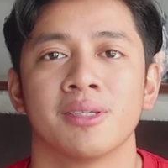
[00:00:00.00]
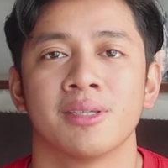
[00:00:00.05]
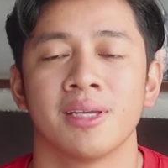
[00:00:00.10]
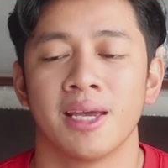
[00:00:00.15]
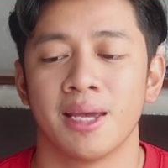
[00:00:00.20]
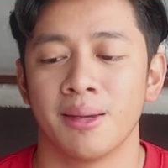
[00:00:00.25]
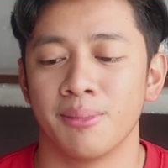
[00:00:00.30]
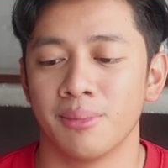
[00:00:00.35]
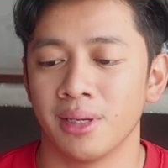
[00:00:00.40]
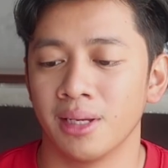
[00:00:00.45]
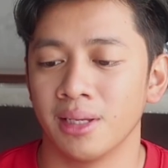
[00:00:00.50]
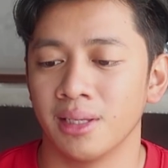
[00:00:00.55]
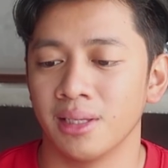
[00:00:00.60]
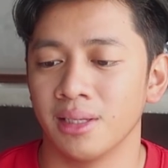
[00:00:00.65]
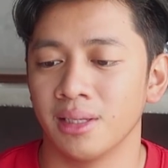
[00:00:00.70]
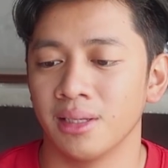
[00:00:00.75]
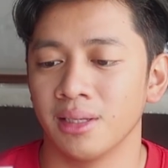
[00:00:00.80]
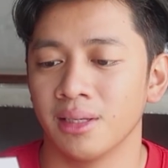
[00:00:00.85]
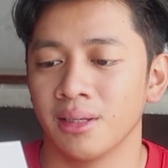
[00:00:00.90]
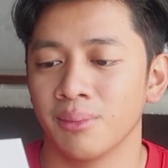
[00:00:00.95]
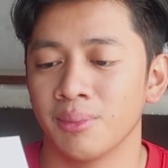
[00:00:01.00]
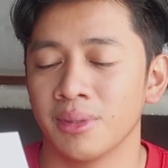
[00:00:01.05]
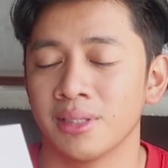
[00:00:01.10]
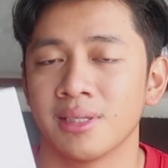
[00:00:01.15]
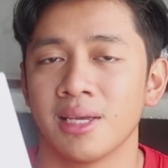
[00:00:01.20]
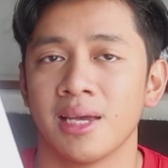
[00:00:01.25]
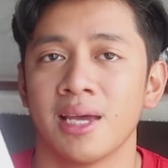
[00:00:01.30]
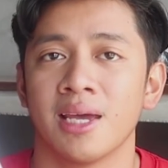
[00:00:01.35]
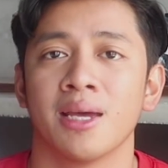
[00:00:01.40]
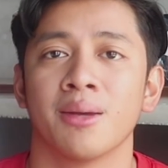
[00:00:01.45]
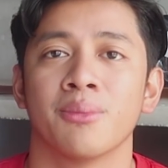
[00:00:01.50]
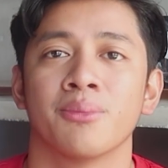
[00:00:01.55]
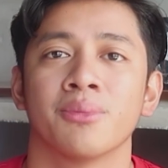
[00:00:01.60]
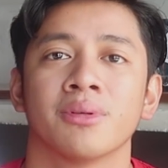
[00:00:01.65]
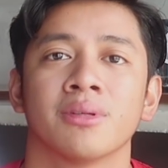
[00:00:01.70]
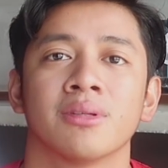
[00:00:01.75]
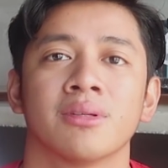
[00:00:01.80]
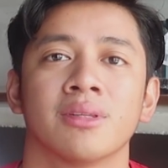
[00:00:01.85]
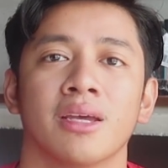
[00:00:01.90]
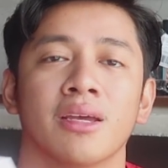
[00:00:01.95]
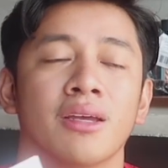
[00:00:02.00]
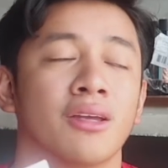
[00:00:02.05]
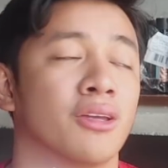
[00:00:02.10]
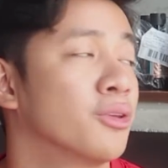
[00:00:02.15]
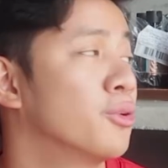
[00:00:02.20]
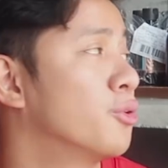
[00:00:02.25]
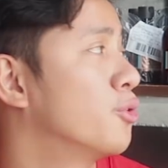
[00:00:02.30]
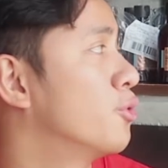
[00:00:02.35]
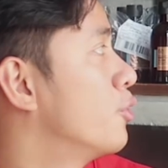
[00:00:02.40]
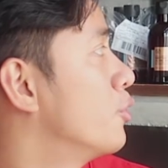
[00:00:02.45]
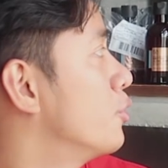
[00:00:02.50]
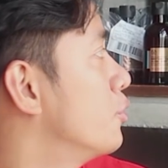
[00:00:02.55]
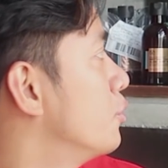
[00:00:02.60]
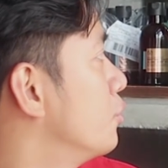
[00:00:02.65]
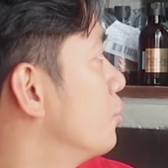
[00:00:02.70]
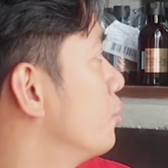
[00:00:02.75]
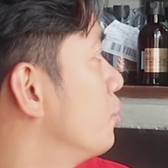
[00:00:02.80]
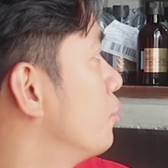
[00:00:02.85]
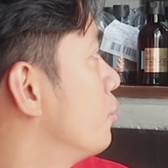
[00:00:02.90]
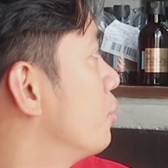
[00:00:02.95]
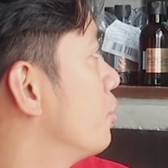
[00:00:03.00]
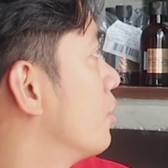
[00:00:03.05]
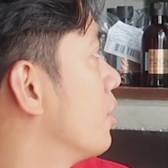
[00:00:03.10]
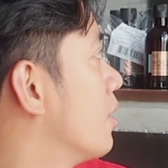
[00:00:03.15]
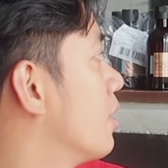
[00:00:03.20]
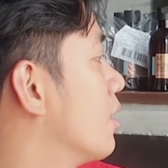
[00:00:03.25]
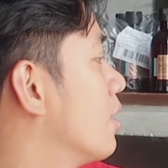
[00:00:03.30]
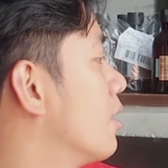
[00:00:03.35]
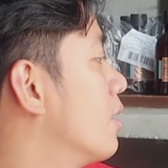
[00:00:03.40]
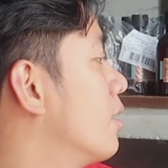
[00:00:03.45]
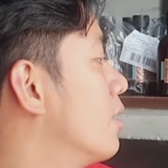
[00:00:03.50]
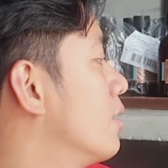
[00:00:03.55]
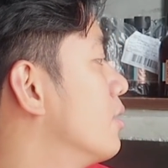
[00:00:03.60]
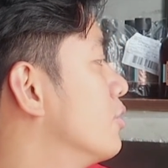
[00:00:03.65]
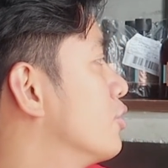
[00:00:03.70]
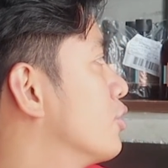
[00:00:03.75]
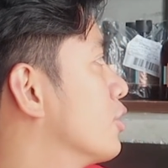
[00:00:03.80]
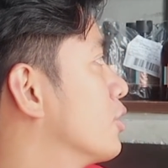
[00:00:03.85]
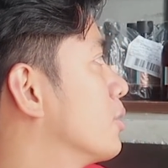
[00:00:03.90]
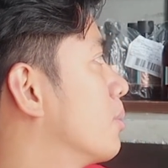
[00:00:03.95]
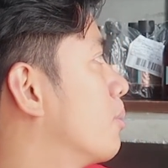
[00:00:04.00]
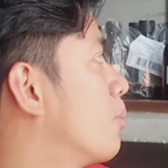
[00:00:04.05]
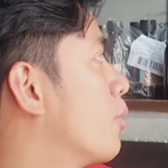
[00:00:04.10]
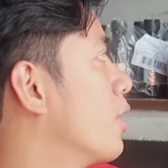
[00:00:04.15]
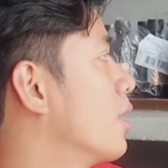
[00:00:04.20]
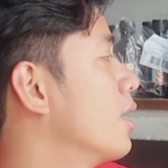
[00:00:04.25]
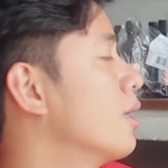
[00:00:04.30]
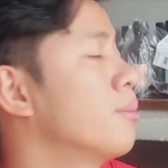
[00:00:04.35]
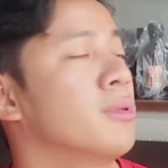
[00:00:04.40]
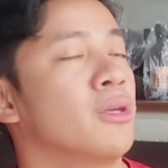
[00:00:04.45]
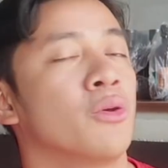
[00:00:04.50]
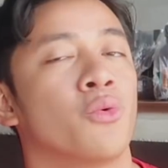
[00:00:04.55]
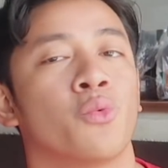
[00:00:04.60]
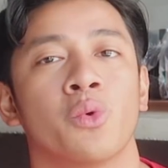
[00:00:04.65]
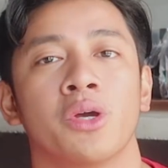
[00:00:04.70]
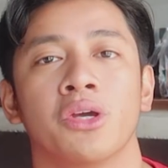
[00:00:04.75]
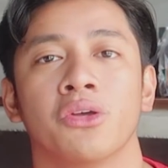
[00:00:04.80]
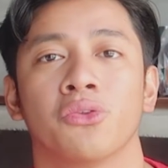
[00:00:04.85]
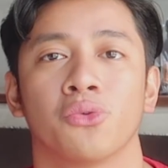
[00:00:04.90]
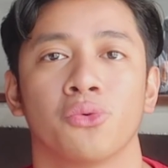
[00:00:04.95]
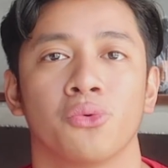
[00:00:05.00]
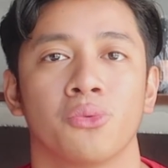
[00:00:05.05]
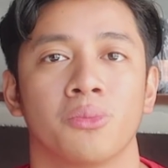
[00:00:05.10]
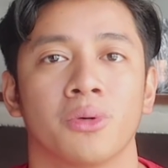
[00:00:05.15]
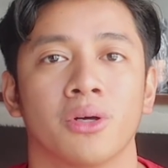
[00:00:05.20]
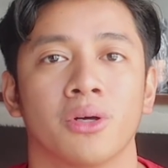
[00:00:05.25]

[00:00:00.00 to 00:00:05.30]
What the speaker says: Miss Emily, Miss Ems. Thank you. You are just spoiling me way too